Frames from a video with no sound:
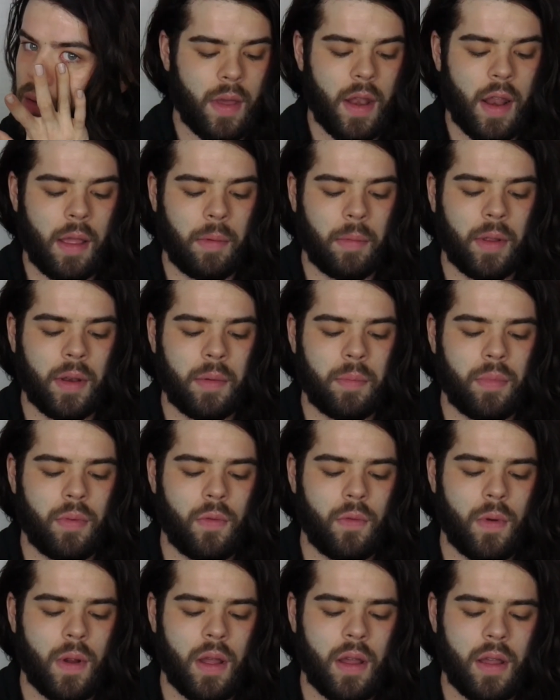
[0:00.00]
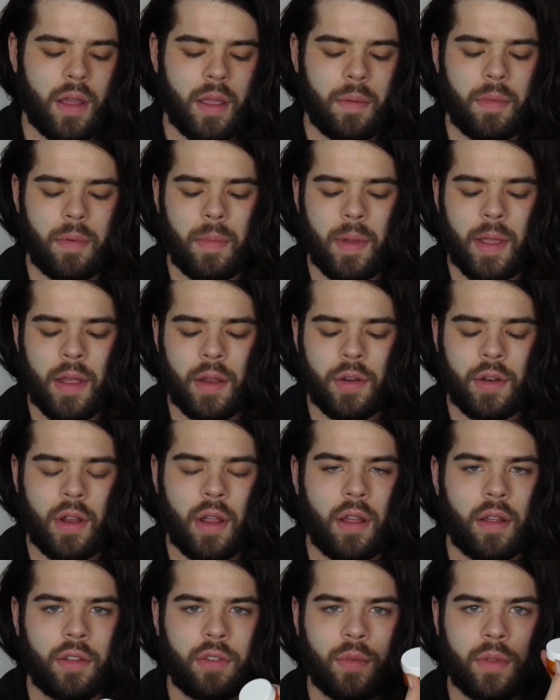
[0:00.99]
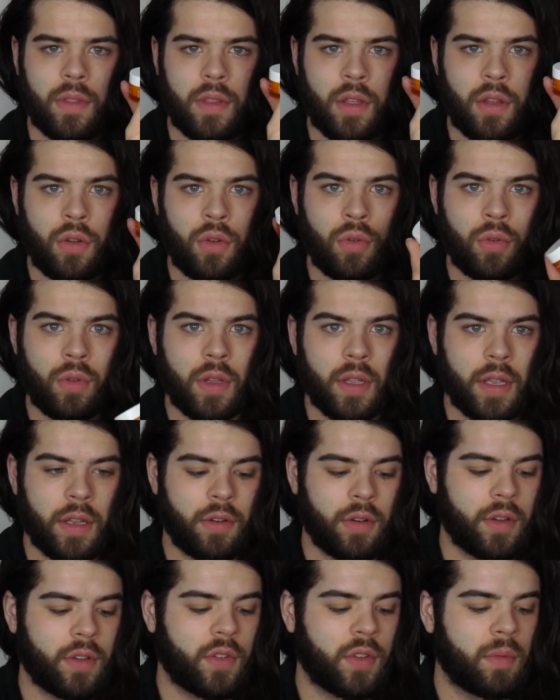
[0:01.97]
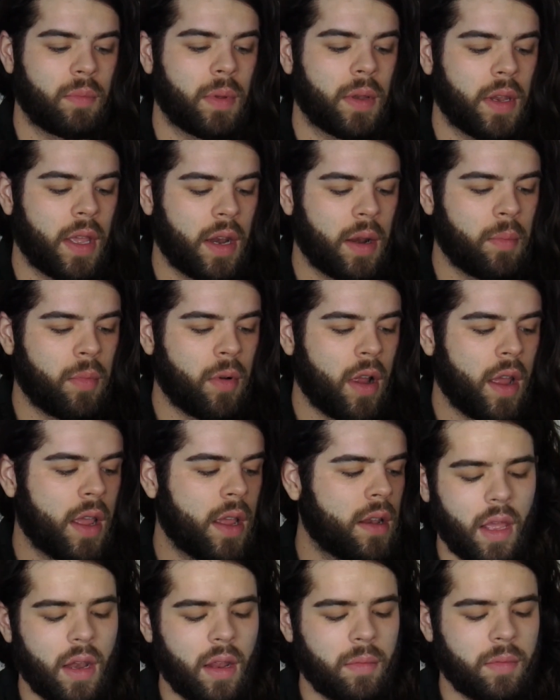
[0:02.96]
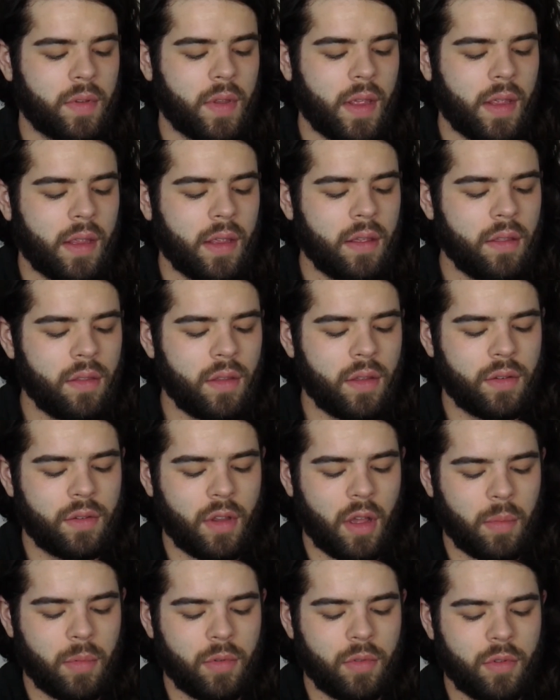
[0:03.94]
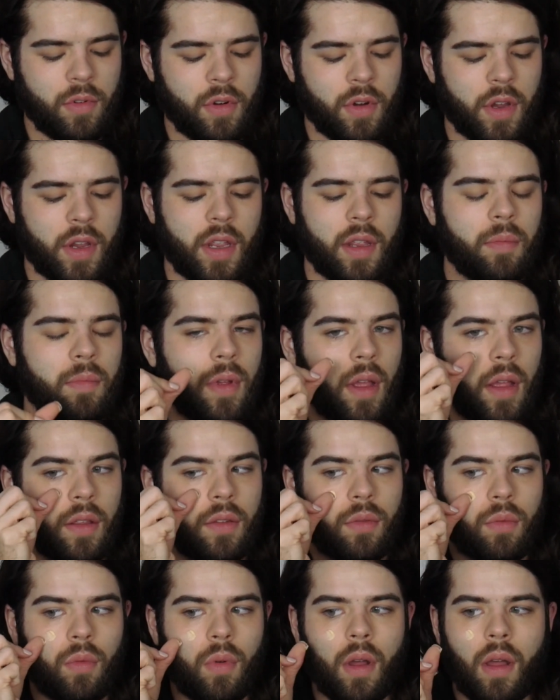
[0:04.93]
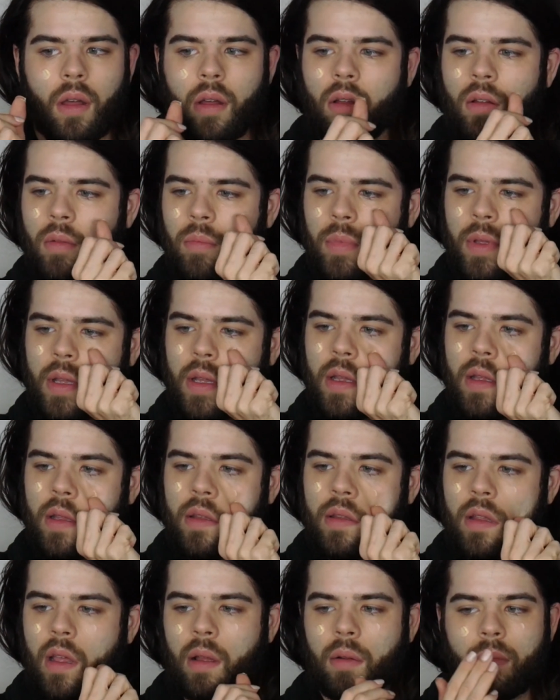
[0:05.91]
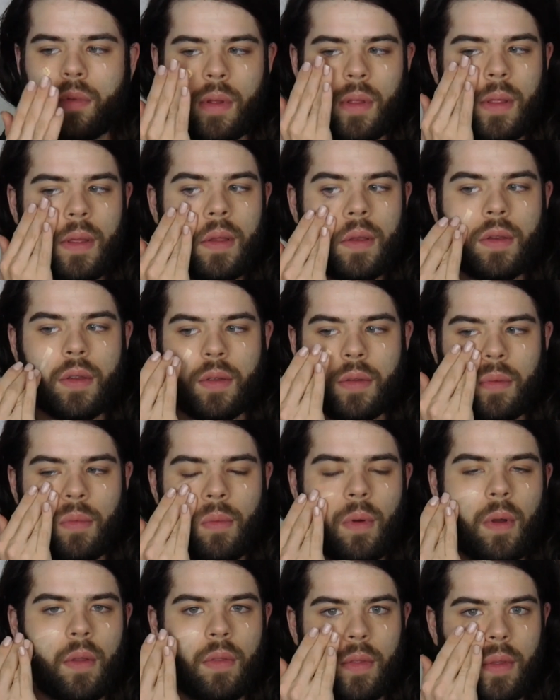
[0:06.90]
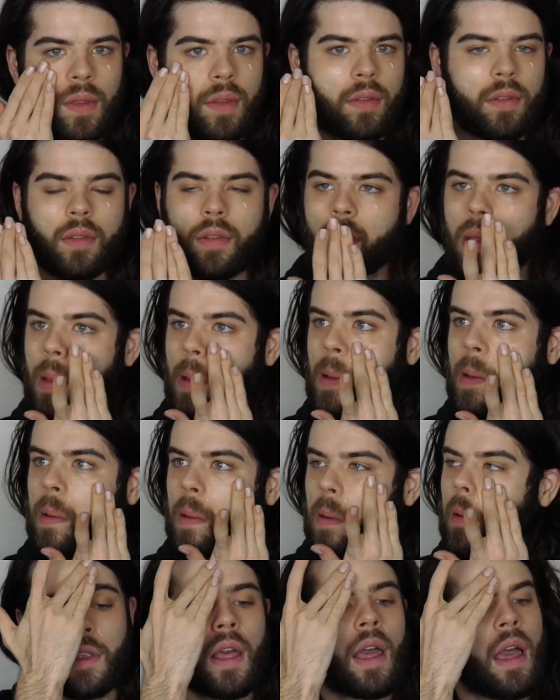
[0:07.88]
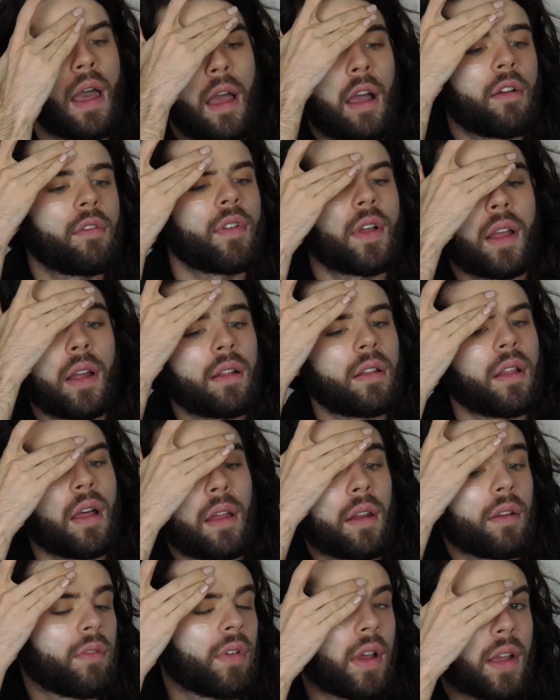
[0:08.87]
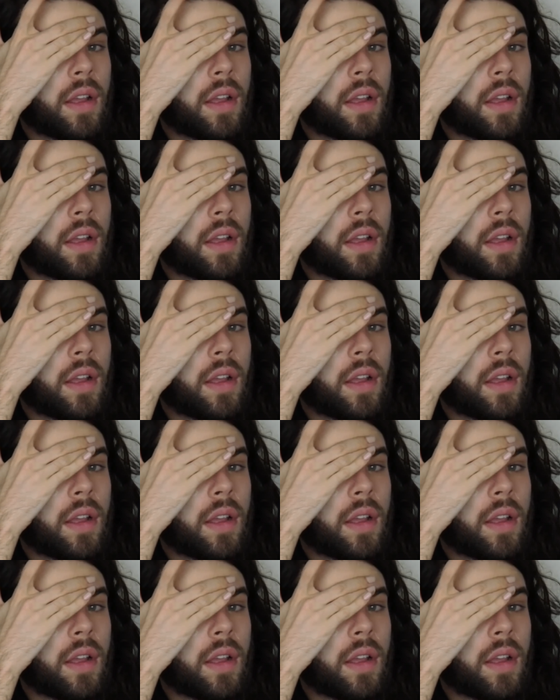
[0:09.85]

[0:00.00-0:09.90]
But I'm gonna prime my under eyes with the Ole Henriksen Banana Bright, and I'm taking the double cream as well because I really just want this skin to have like a lot of